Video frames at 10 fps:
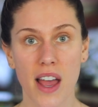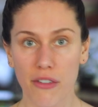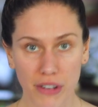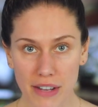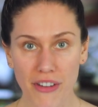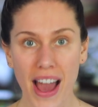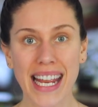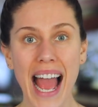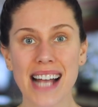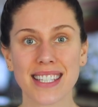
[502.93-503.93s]
Free
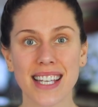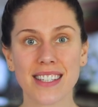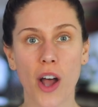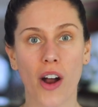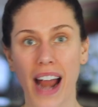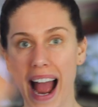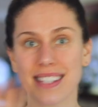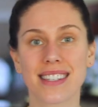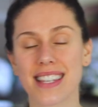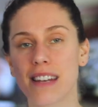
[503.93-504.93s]
fatty acids are
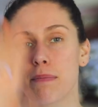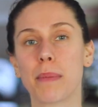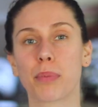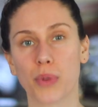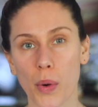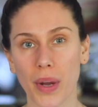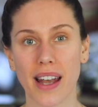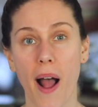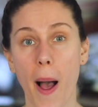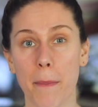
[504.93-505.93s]
acids that have been
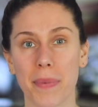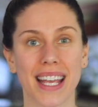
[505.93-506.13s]
broken up,